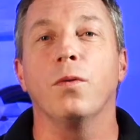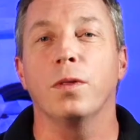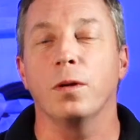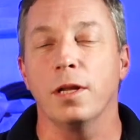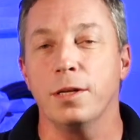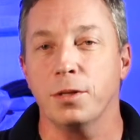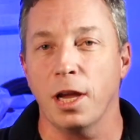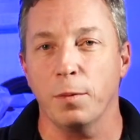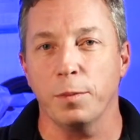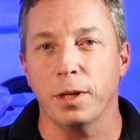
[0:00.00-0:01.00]
With our laser
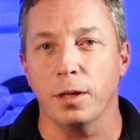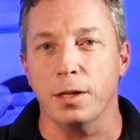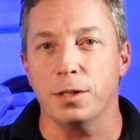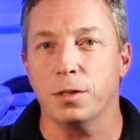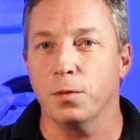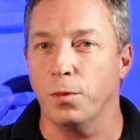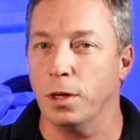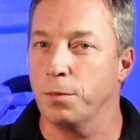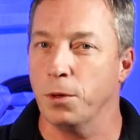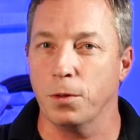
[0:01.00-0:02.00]
capabilities, we
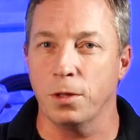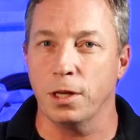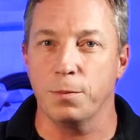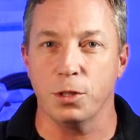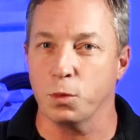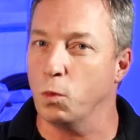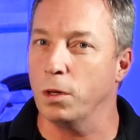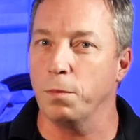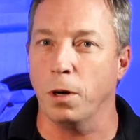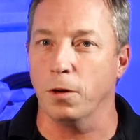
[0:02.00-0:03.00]
can prototype just
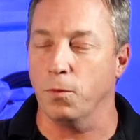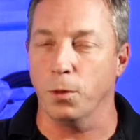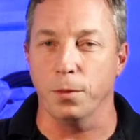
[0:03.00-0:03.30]
one part for